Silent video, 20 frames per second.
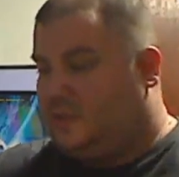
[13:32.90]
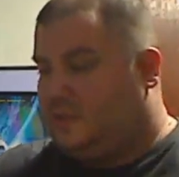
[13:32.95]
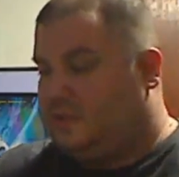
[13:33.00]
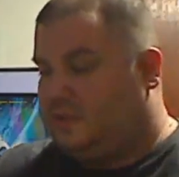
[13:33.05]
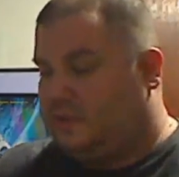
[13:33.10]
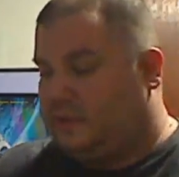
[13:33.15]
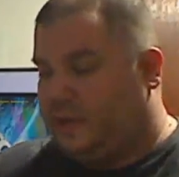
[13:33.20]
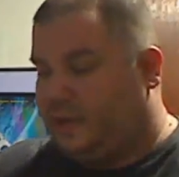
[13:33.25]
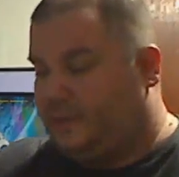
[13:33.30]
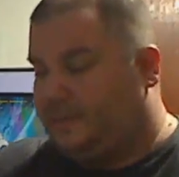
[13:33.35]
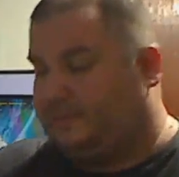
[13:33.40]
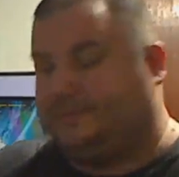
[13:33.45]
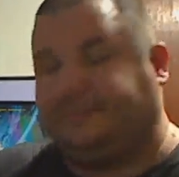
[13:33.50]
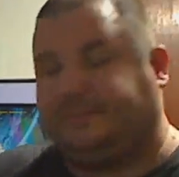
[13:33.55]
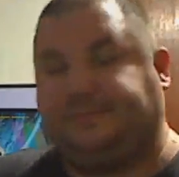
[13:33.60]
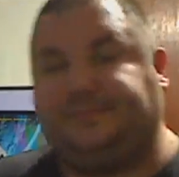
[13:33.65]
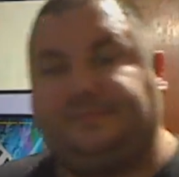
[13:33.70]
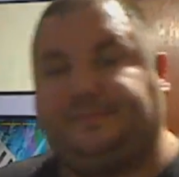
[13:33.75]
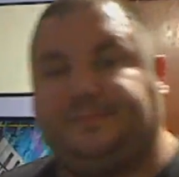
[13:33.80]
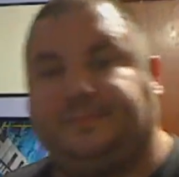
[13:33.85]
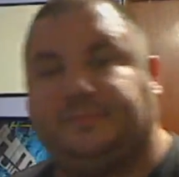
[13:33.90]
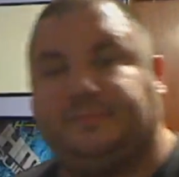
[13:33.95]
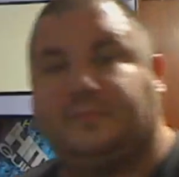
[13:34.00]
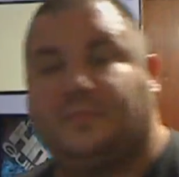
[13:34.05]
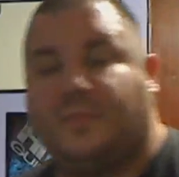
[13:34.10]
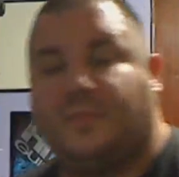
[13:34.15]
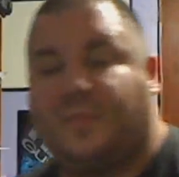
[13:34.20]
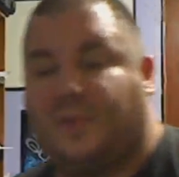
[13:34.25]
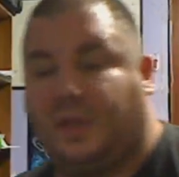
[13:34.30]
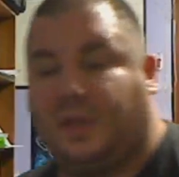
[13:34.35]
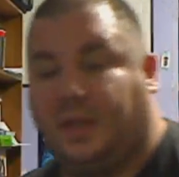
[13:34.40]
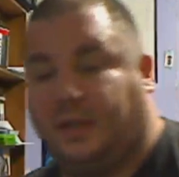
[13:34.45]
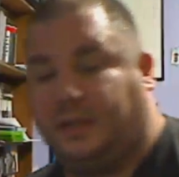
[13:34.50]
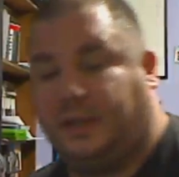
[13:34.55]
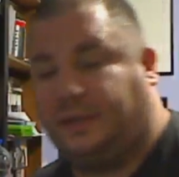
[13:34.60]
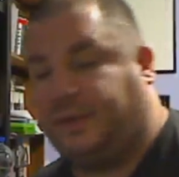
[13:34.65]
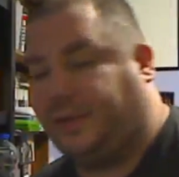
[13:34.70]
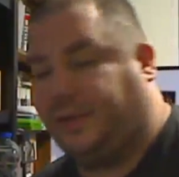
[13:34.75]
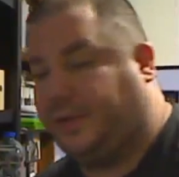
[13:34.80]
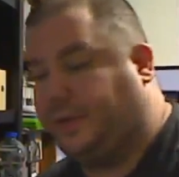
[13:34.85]
yeah,
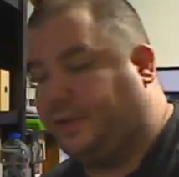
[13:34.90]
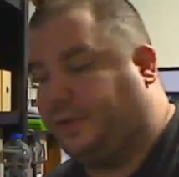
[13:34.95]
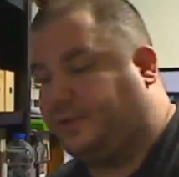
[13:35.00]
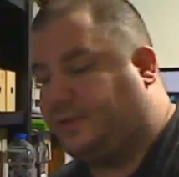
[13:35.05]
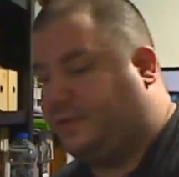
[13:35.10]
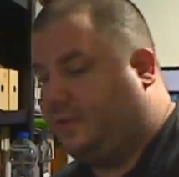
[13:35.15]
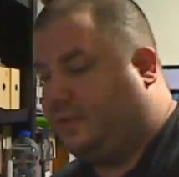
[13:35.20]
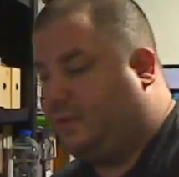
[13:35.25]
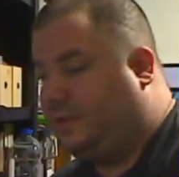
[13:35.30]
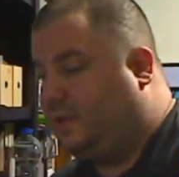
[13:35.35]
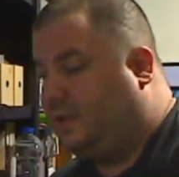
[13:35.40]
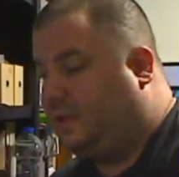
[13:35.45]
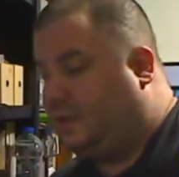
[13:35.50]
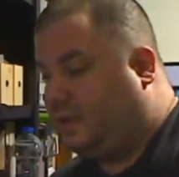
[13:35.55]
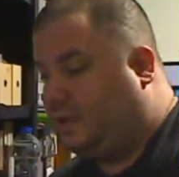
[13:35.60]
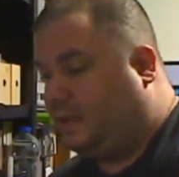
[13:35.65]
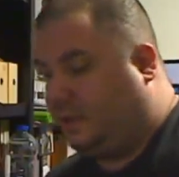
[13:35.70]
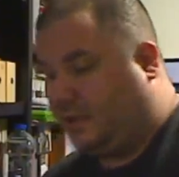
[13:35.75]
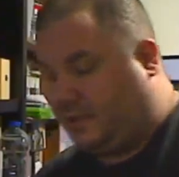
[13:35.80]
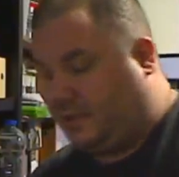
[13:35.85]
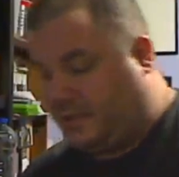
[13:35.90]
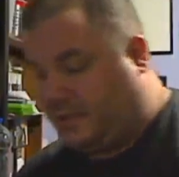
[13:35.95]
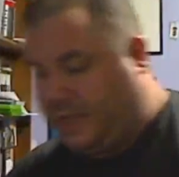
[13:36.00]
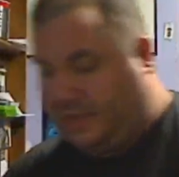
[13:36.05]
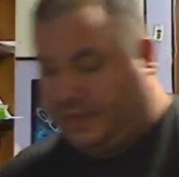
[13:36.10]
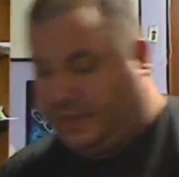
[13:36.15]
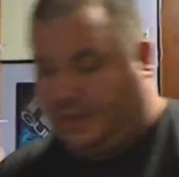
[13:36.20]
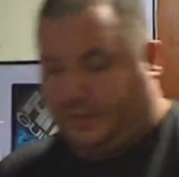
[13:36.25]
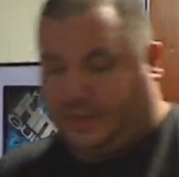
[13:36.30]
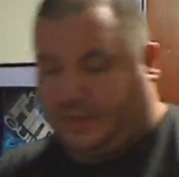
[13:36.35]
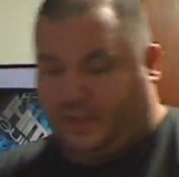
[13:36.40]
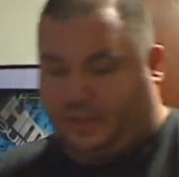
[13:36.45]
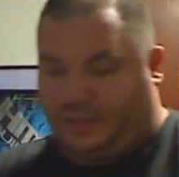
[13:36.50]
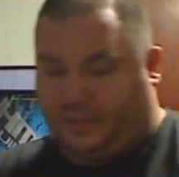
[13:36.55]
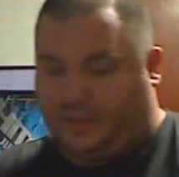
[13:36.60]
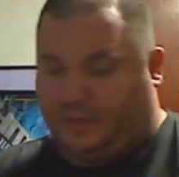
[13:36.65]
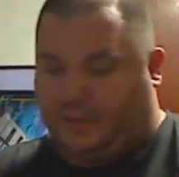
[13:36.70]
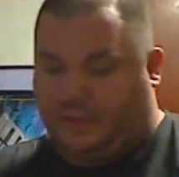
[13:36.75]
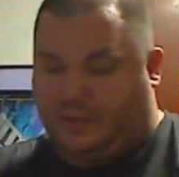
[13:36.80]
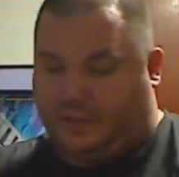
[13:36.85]
there's that. Now we can
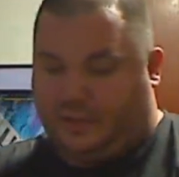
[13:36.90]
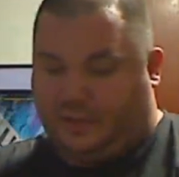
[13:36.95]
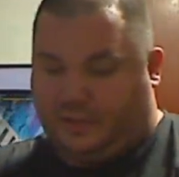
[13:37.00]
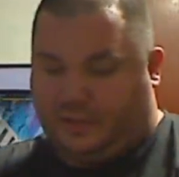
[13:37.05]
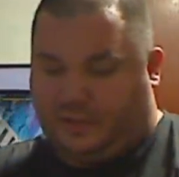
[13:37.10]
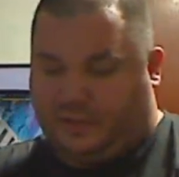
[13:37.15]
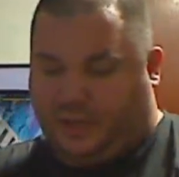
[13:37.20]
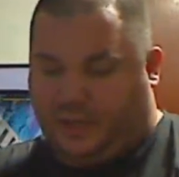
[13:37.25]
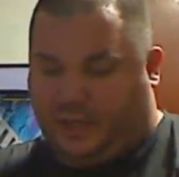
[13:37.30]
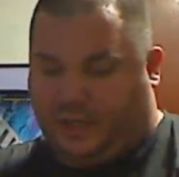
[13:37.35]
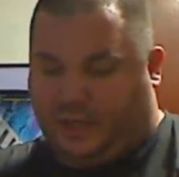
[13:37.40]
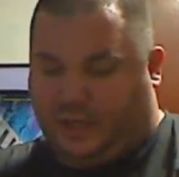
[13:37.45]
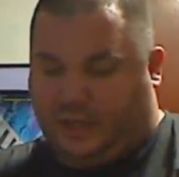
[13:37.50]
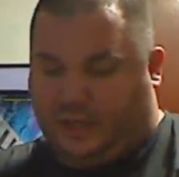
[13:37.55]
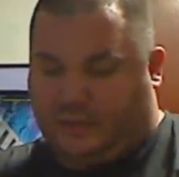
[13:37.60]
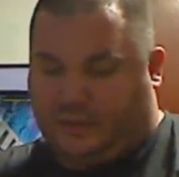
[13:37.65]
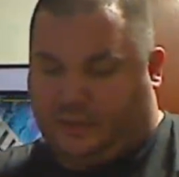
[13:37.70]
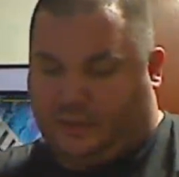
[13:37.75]
try it again.